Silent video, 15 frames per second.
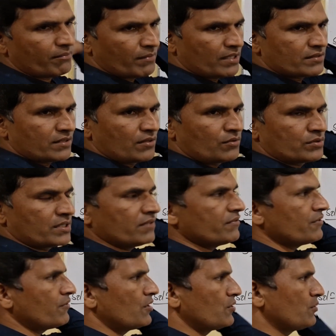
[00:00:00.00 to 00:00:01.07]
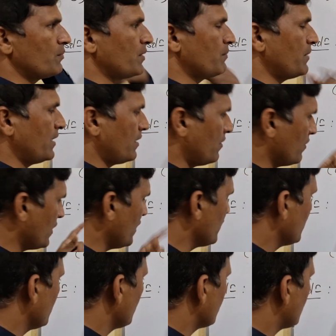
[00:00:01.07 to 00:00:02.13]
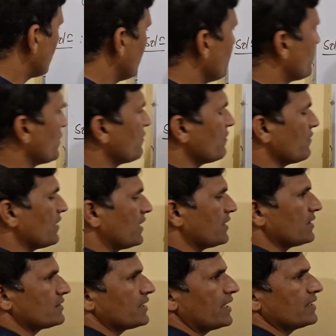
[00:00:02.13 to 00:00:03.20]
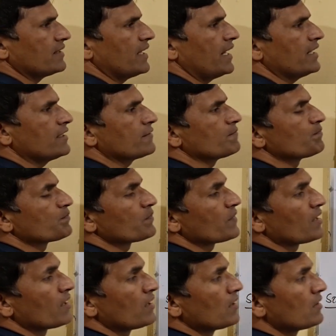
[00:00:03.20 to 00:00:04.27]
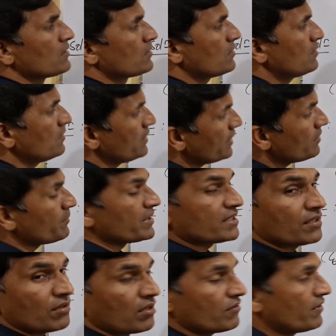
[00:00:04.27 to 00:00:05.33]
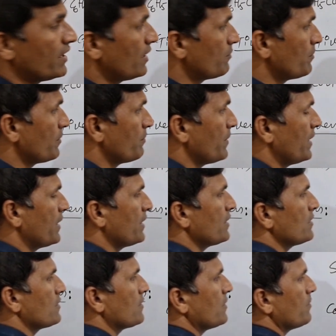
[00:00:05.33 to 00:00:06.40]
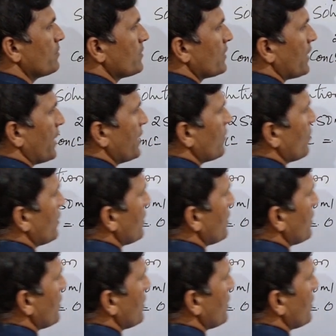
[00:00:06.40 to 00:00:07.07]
ml solution we want to prepare. Okay, so simple, we will understand that. So in methanol we are preparing. See, try to